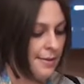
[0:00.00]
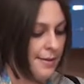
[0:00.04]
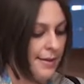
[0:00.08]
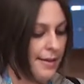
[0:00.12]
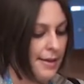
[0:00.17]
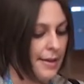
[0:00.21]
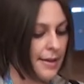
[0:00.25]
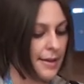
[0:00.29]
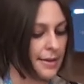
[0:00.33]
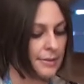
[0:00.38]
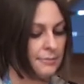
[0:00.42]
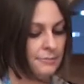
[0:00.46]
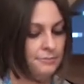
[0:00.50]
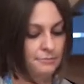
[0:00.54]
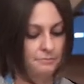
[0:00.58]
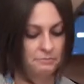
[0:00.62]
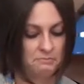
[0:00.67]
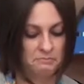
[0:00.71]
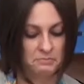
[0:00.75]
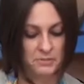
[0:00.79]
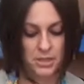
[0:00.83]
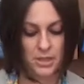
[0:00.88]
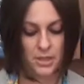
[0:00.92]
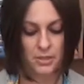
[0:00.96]
And,
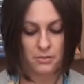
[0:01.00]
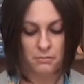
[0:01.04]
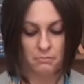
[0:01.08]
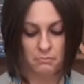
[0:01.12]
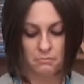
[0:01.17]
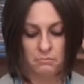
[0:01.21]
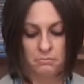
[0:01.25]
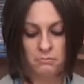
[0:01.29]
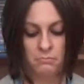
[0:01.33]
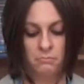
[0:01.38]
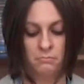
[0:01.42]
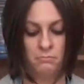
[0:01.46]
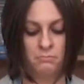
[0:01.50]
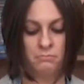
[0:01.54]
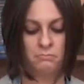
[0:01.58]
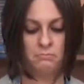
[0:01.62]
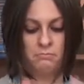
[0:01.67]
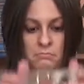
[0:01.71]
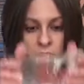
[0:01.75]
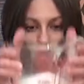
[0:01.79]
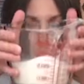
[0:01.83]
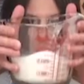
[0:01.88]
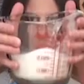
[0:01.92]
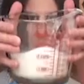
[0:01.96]
yeah,
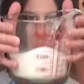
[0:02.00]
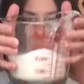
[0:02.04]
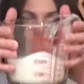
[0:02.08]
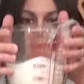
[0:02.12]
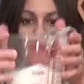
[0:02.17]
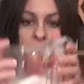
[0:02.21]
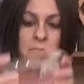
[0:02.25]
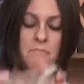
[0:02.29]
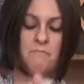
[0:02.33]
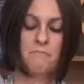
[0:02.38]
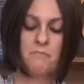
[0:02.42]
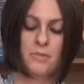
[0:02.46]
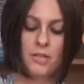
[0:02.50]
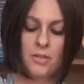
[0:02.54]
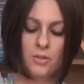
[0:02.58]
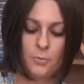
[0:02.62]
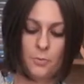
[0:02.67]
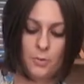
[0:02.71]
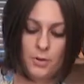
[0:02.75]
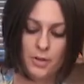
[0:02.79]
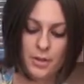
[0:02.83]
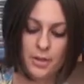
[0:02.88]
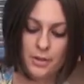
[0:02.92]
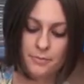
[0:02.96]
that's
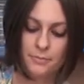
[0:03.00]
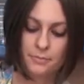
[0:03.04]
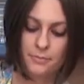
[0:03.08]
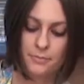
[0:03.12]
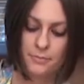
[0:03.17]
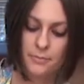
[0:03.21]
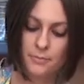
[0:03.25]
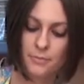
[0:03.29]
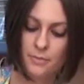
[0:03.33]
pretty good.